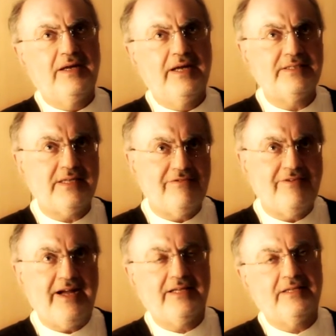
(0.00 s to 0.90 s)
Its
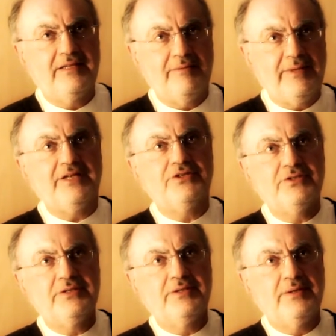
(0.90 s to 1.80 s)
effect
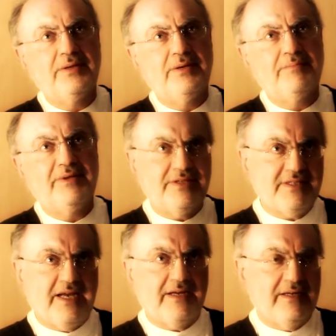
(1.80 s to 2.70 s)
diminishes, but the
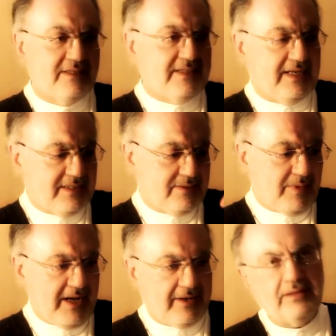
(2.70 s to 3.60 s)
cycle is like a
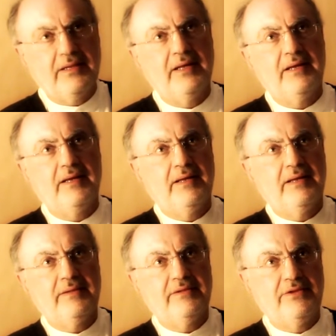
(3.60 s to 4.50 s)
spiral.
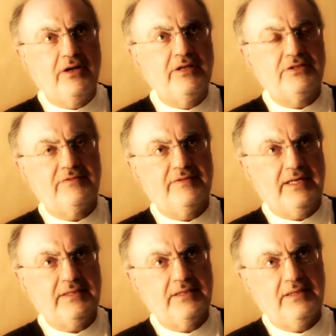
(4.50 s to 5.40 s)
The knowledge of
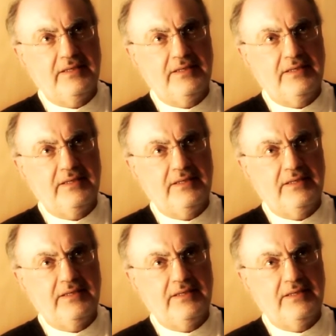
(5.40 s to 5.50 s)
that